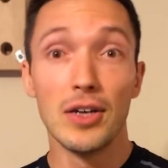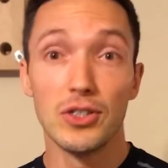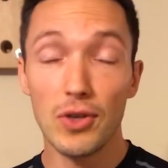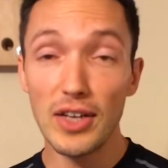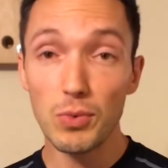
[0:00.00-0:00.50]

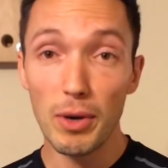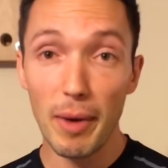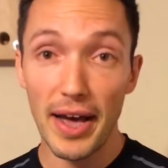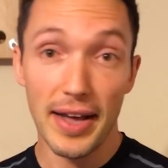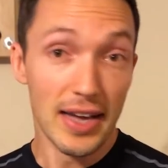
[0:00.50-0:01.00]
So that's one of
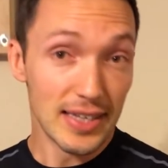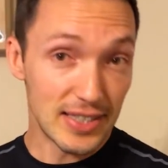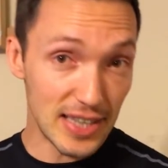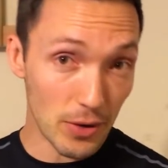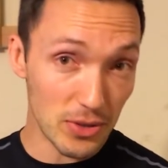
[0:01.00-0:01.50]
my
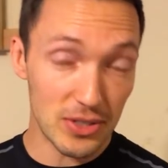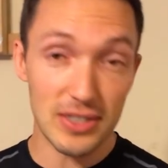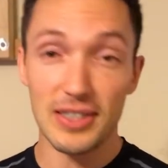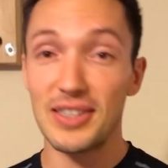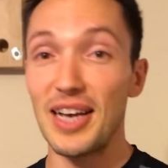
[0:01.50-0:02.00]
secrets
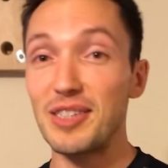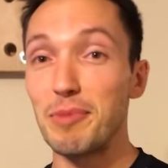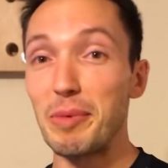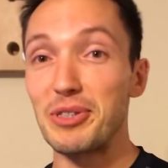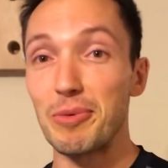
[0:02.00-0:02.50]
to success,
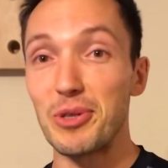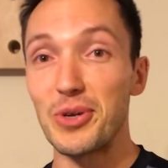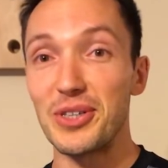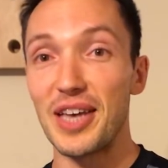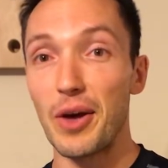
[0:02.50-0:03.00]
maybe something
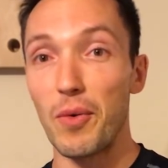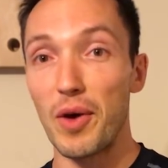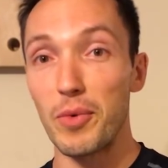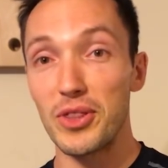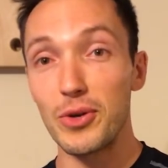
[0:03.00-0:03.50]
you can take
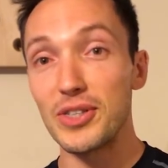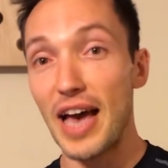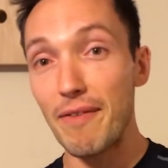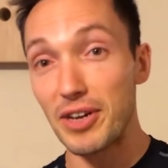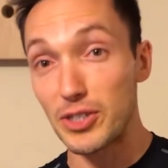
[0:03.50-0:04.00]
away with you, is
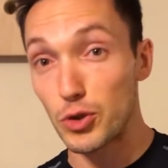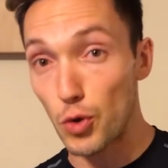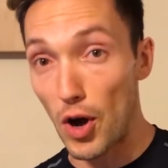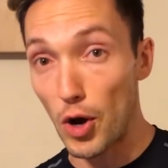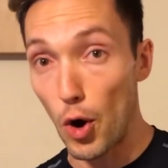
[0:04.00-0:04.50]
having a
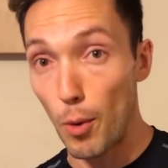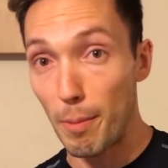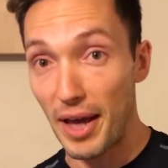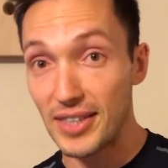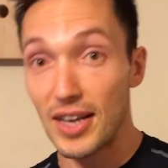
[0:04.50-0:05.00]
strong
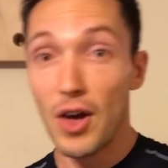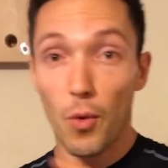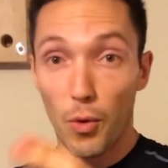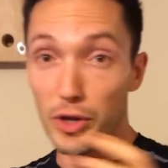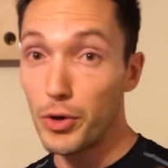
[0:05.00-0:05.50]
home base
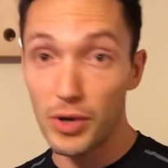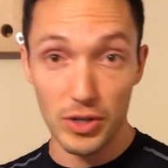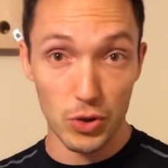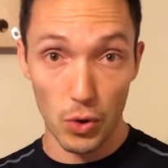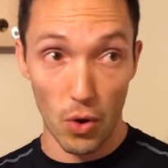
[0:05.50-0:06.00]
where you
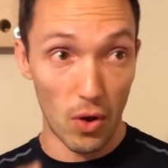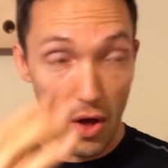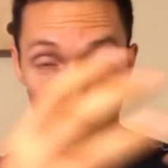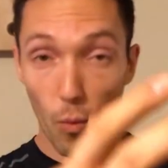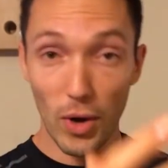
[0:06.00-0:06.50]

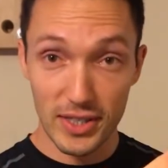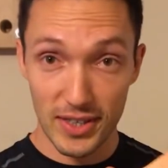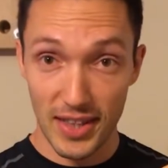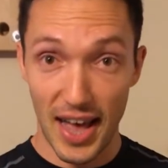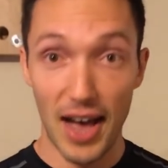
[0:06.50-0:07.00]
control what's
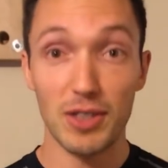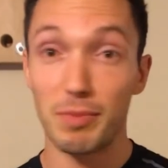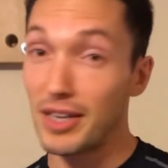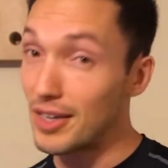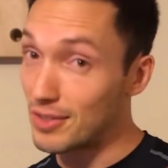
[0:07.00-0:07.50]
in the
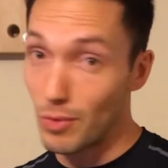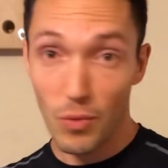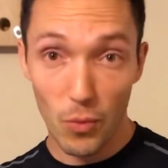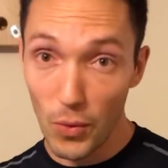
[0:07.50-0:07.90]
house, because